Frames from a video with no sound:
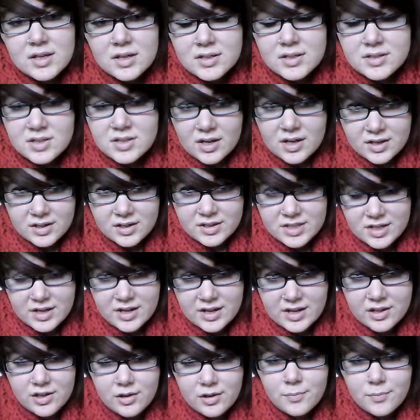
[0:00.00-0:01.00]
Tiger,
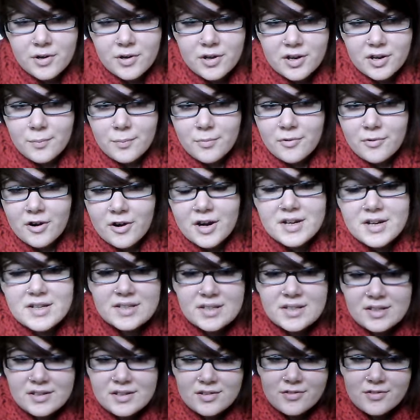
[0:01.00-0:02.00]
tiger, burning bright
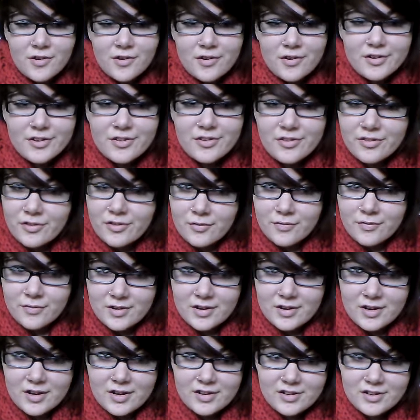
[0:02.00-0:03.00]
in the forests of
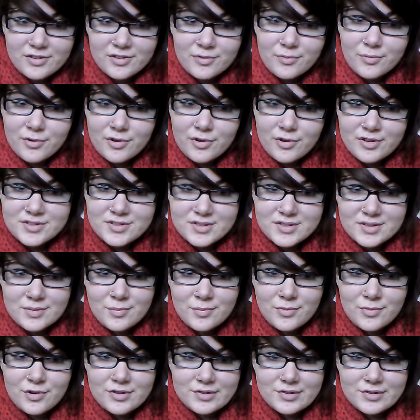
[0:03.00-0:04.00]
the night, what
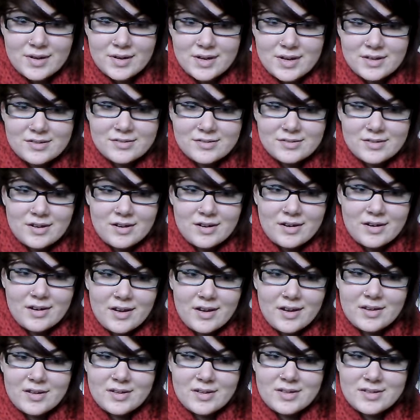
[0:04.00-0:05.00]
immortal hand or
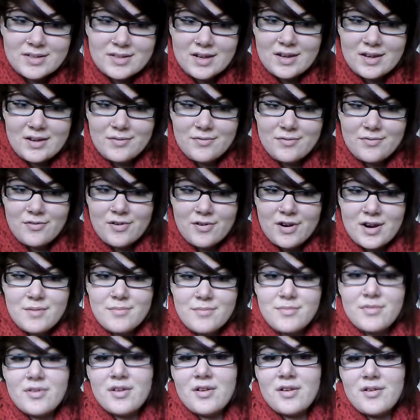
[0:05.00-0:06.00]
eye dare frame
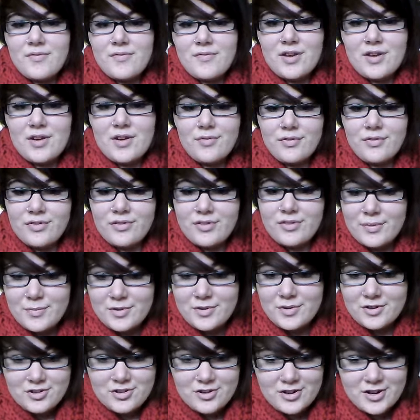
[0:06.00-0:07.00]
thy fearful
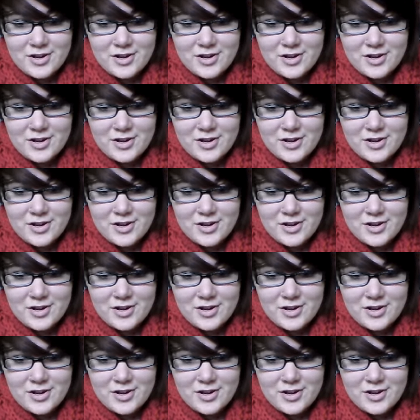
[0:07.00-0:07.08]
symmetry?